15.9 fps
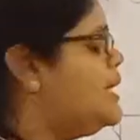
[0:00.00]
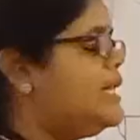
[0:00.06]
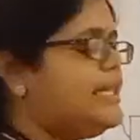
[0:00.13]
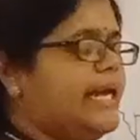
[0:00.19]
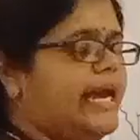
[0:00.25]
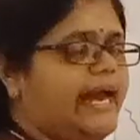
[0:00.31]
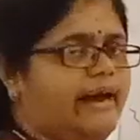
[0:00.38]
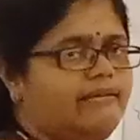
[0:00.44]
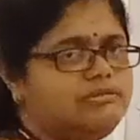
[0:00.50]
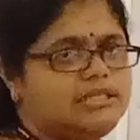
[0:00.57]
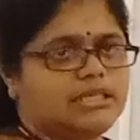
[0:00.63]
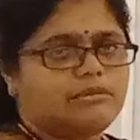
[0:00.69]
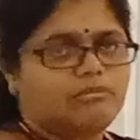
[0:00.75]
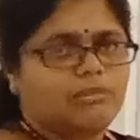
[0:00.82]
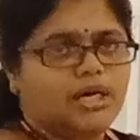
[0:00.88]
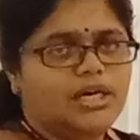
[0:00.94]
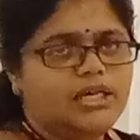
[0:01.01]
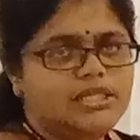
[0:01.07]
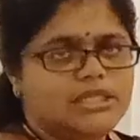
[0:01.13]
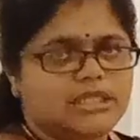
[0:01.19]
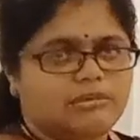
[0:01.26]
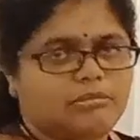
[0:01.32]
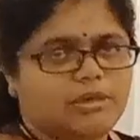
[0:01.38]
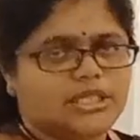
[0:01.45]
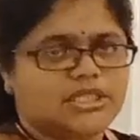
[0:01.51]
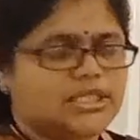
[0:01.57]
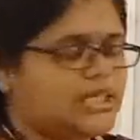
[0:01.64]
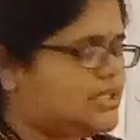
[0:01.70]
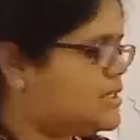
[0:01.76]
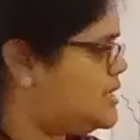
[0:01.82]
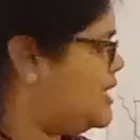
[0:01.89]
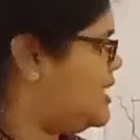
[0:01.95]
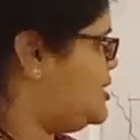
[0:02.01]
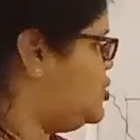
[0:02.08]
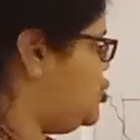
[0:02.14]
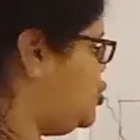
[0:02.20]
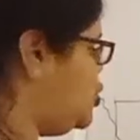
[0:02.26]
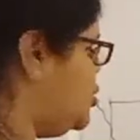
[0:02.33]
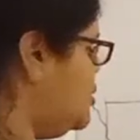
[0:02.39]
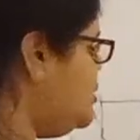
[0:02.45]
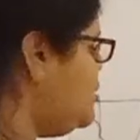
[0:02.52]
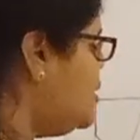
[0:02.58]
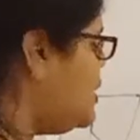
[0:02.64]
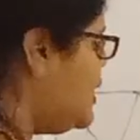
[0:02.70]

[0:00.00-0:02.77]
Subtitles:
they have sigma star transition,